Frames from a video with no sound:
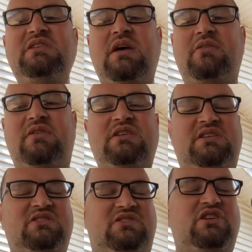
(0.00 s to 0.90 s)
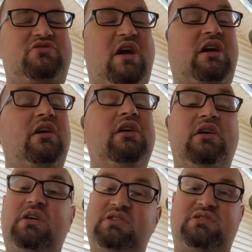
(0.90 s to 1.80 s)
the dusty track.
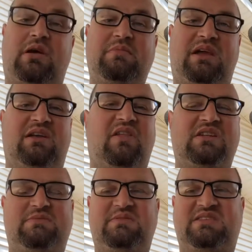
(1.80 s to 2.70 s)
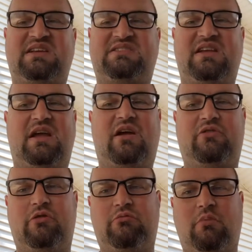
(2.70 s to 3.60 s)
Sorry, I'm making lots of mistakes today. I'll do
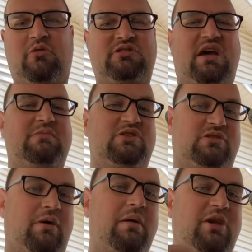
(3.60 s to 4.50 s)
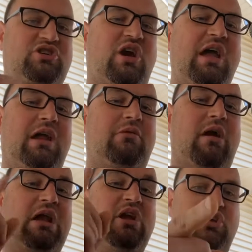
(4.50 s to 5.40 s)
it one more time just so I make sure I get it
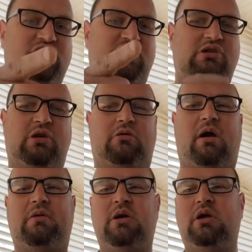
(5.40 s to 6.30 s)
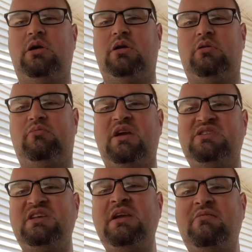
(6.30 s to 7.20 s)
right, so you get it right. Racing